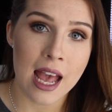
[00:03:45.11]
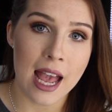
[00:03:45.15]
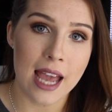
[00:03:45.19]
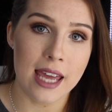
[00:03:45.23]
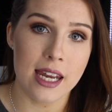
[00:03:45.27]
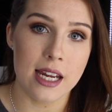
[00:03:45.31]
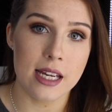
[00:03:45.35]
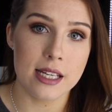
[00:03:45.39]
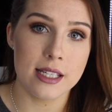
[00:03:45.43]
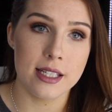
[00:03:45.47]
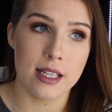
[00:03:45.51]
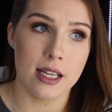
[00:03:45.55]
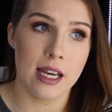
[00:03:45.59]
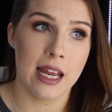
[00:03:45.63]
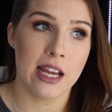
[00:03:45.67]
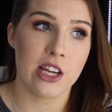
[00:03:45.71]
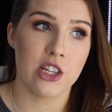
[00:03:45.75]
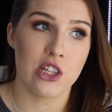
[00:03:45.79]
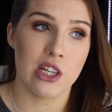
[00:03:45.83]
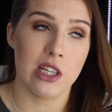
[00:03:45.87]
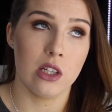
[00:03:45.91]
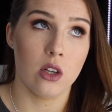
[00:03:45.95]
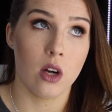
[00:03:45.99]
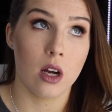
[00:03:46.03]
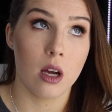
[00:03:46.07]
and it did
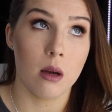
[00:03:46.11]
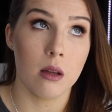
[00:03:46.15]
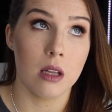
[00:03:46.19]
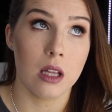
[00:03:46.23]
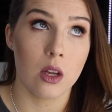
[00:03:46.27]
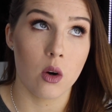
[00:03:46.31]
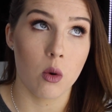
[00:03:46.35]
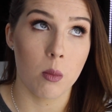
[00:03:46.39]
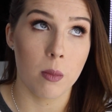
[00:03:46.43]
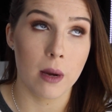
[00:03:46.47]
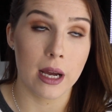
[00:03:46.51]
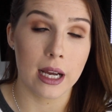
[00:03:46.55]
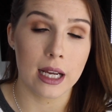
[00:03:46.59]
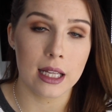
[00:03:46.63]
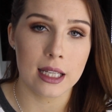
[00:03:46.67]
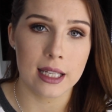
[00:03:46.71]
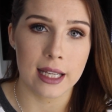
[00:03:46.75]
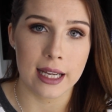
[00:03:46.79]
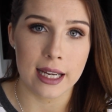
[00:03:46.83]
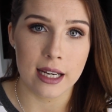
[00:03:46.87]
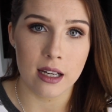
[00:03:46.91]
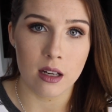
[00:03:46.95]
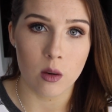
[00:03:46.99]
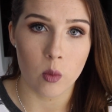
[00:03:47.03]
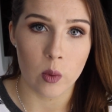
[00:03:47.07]
actually look a little bit
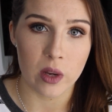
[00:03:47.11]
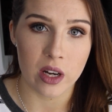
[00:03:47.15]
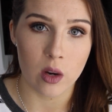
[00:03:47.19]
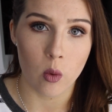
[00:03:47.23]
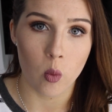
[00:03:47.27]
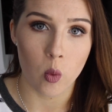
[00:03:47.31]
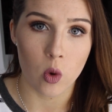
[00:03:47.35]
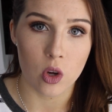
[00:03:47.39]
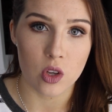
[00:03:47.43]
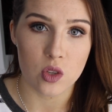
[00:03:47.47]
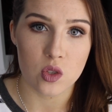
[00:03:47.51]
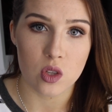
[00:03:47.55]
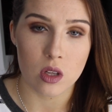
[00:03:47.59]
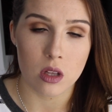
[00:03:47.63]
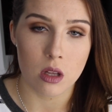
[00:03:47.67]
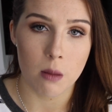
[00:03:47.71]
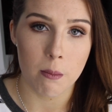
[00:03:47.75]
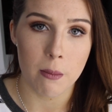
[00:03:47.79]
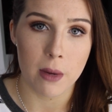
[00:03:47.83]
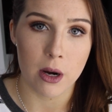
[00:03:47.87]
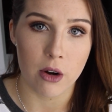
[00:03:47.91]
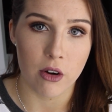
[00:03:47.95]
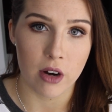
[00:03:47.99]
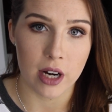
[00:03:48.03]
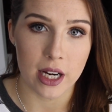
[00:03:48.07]
cleaner when it was on the
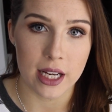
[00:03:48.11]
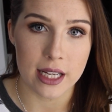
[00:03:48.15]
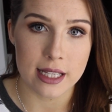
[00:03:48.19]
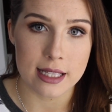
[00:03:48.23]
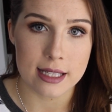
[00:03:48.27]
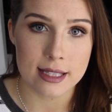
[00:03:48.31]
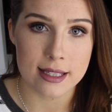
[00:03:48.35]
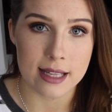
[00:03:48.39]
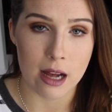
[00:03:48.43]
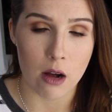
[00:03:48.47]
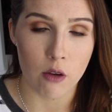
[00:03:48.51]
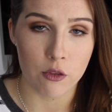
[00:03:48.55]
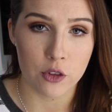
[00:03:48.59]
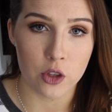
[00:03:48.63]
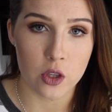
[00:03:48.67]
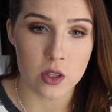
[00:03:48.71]
mirror itself.